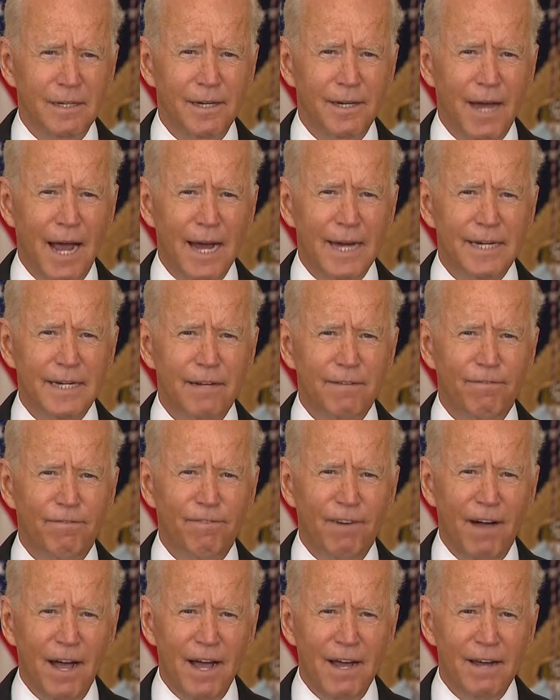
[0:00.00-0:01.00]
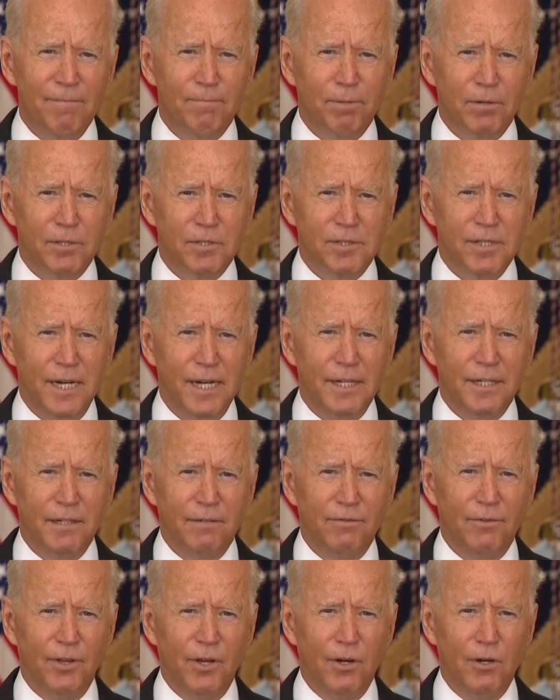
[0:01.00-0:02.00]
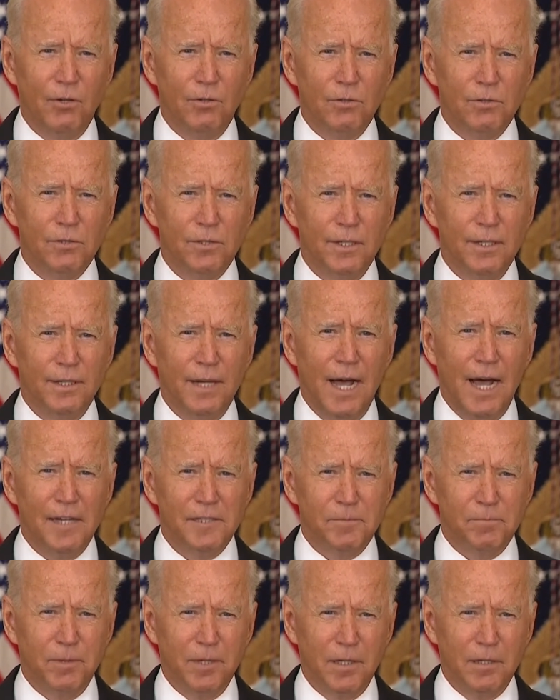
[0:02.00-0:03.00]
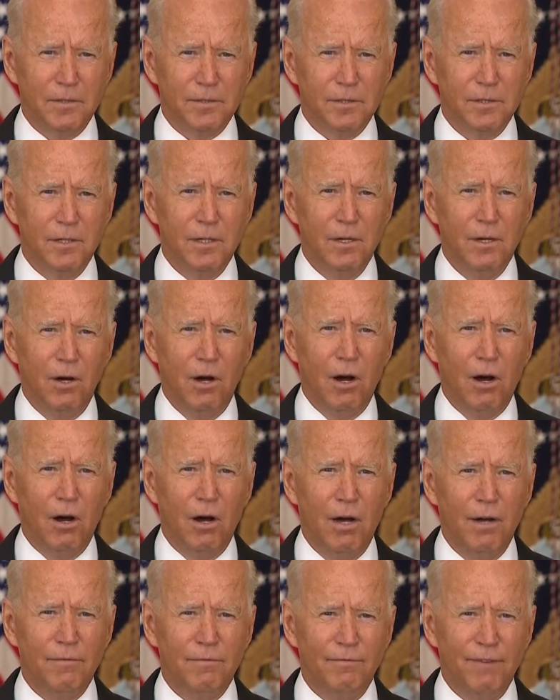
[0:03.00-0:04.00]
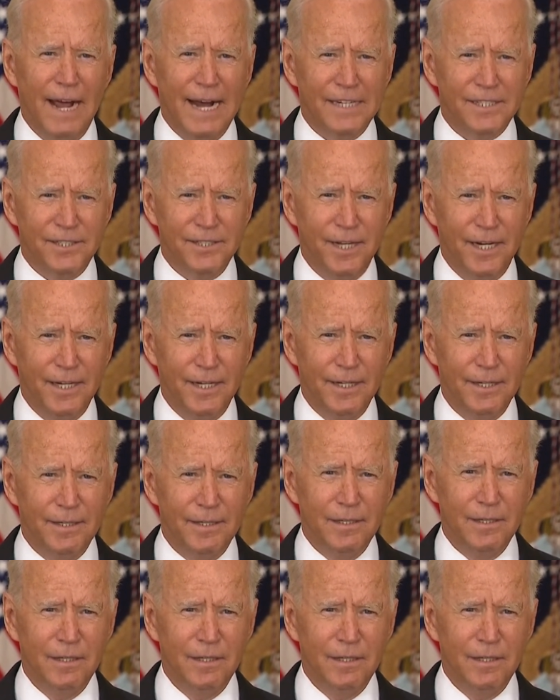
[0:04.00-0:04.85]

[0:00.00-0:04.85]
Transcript: ninety-five percent of those in hospitals are unvaccinated.